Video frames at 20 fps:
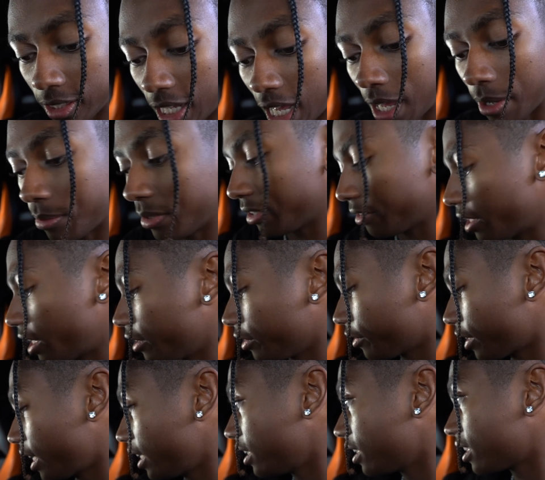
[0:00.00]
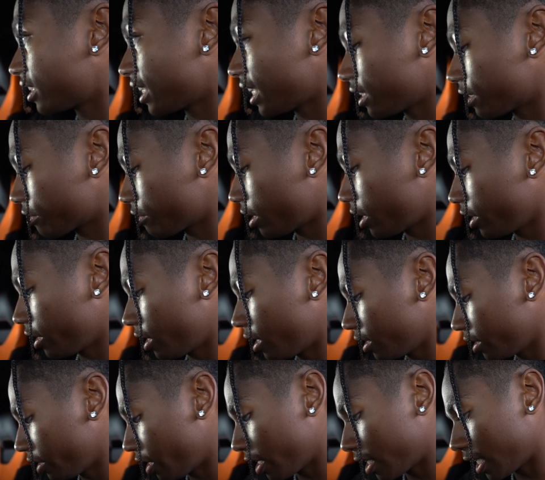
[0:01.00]
Gotta be around great in the same squad. Y'all
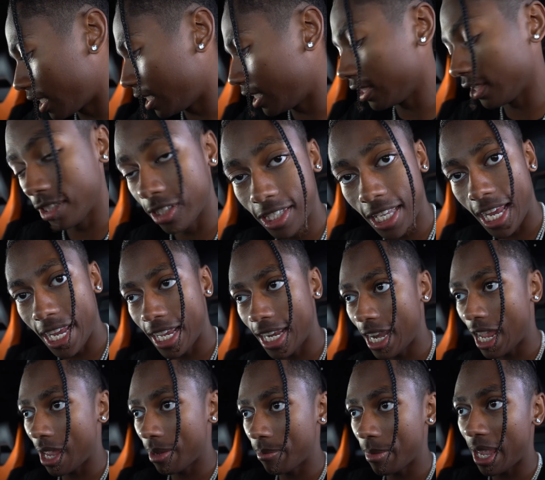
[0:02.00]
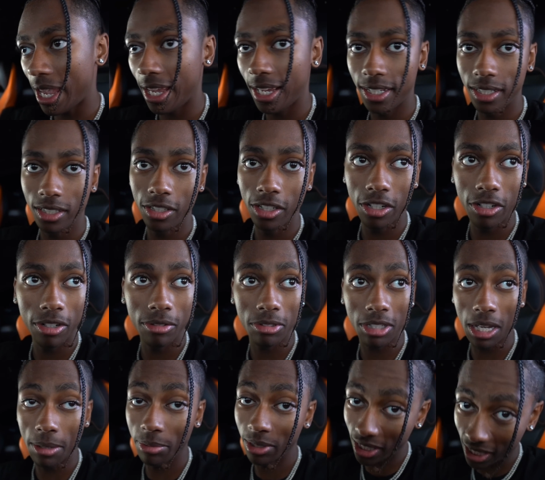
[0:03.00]
y'all gotta understand that, man. You know what I'm
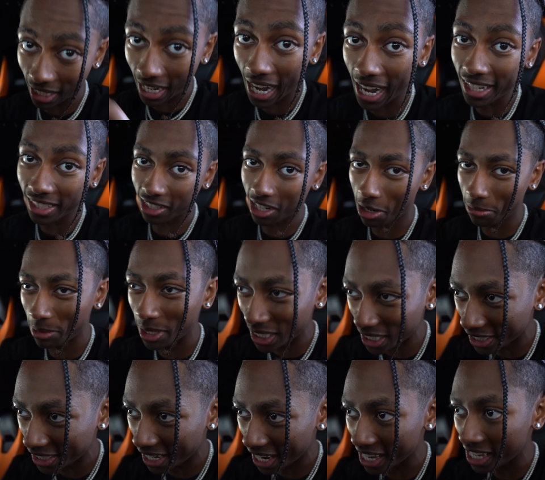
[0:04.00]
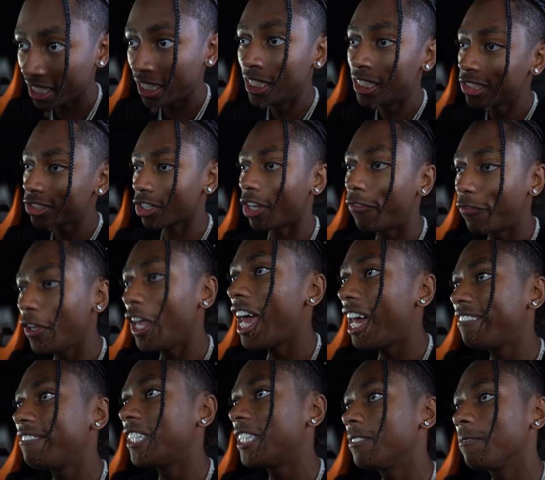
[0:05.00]
saying? But today's gonna be a good day. So if you
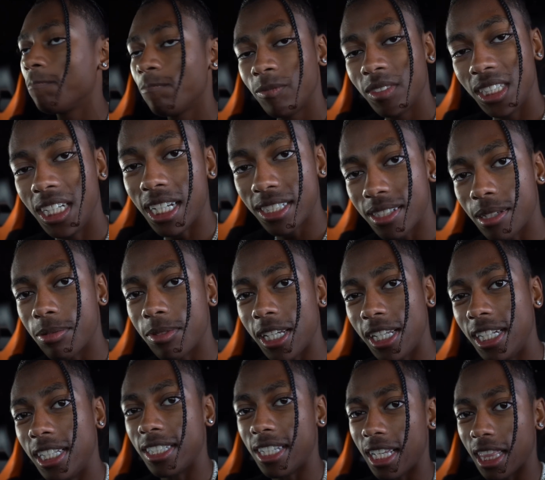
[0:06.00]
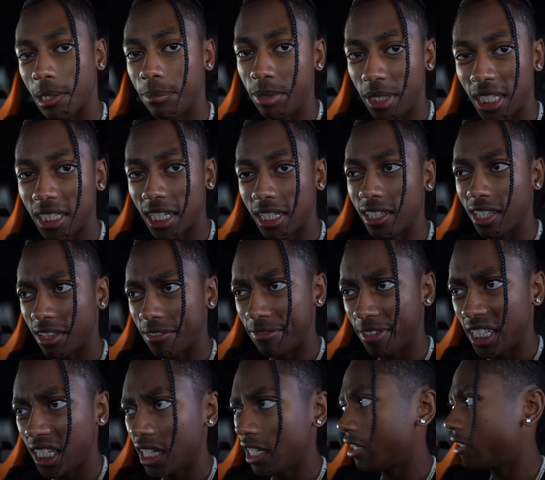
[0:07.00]
haven't, yes, I'm saying this at the beginning of the
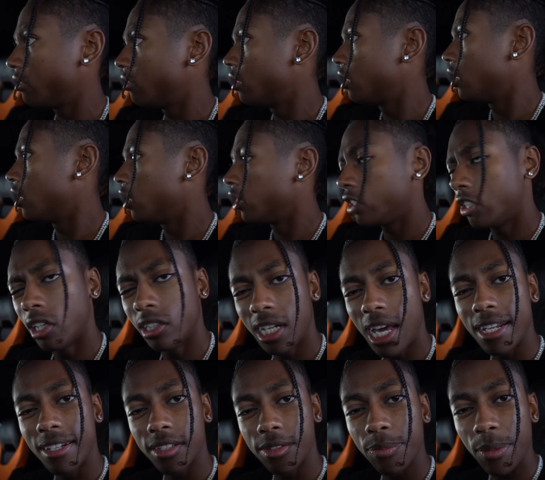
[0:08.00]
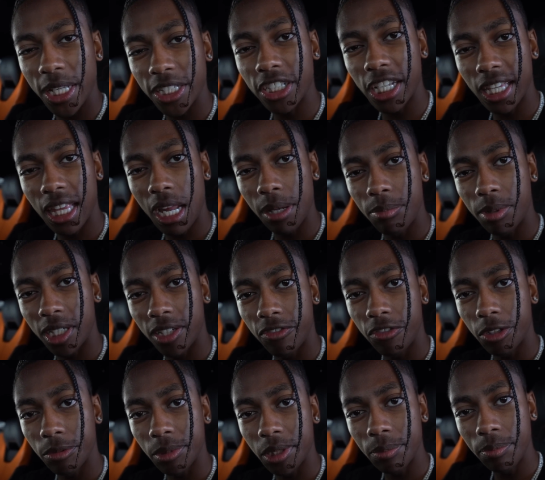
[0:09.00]
video, go down and smash that like button
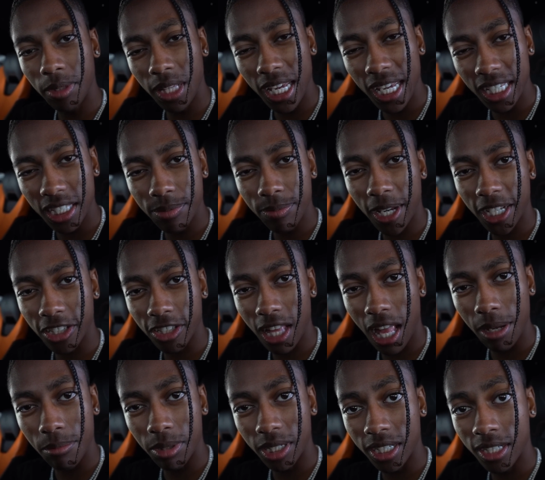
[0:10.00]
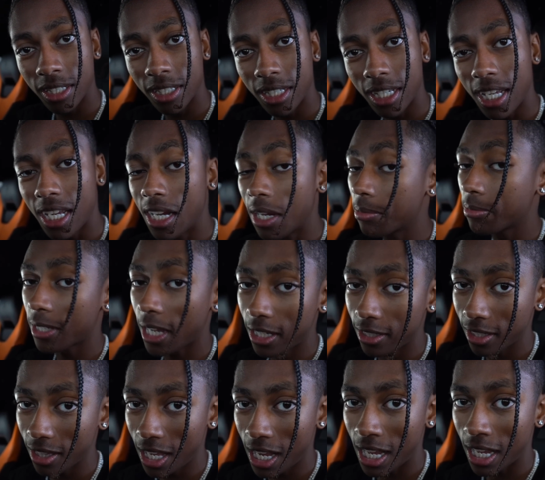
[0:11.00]
for me. Please smash the like button. It helps out
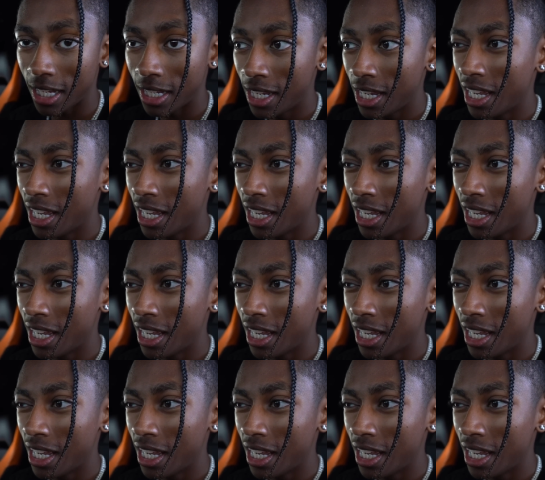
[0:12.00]
a lot.